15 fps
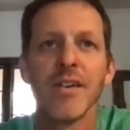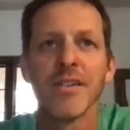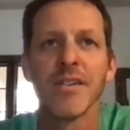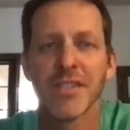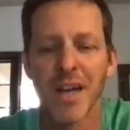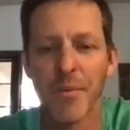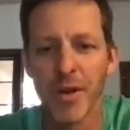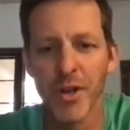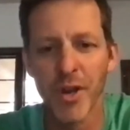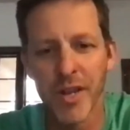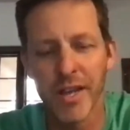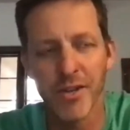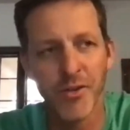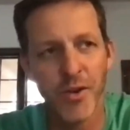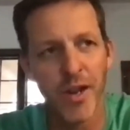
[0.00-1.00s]
Some would look
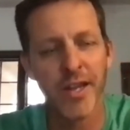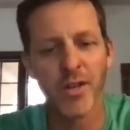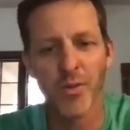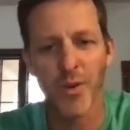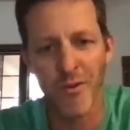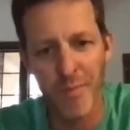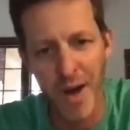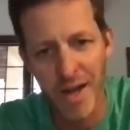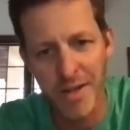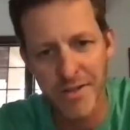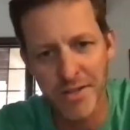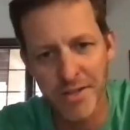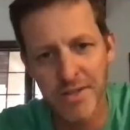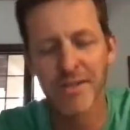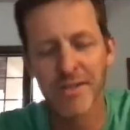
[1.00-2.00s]
at trailing 12
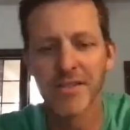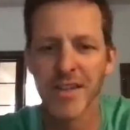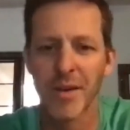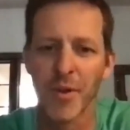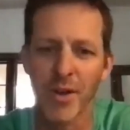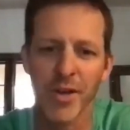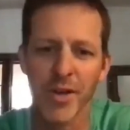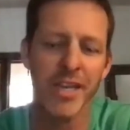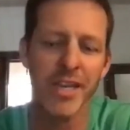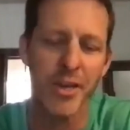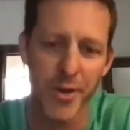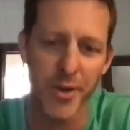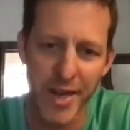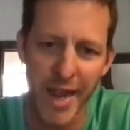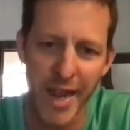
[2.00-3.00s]
months. Some would look at year
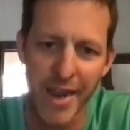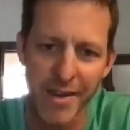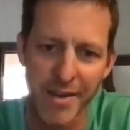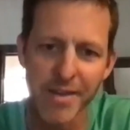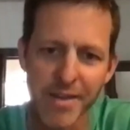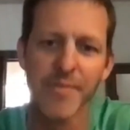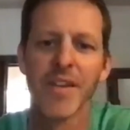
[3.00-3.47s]
to date.